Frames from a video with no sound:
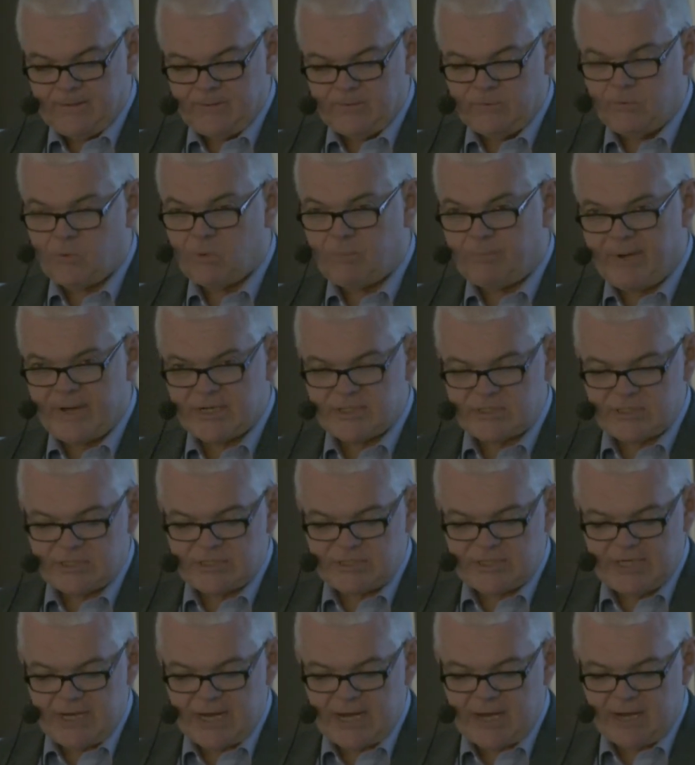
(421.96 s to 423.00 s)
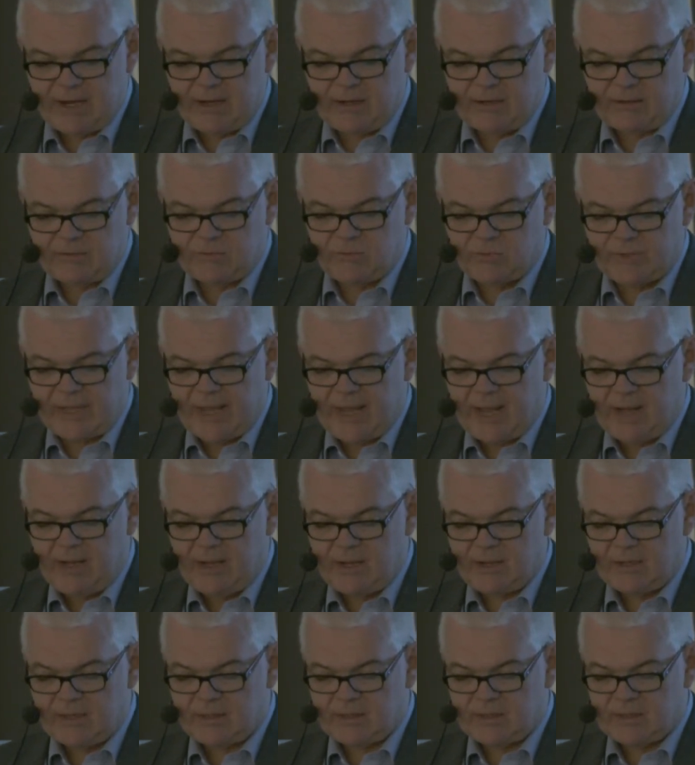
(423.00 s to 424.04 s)
Your presence here
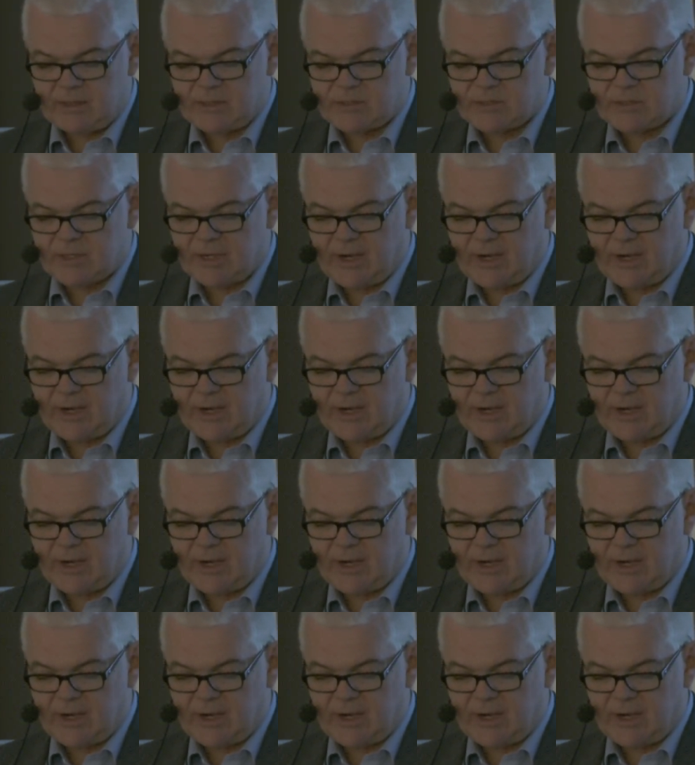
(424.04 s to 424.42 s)
today is a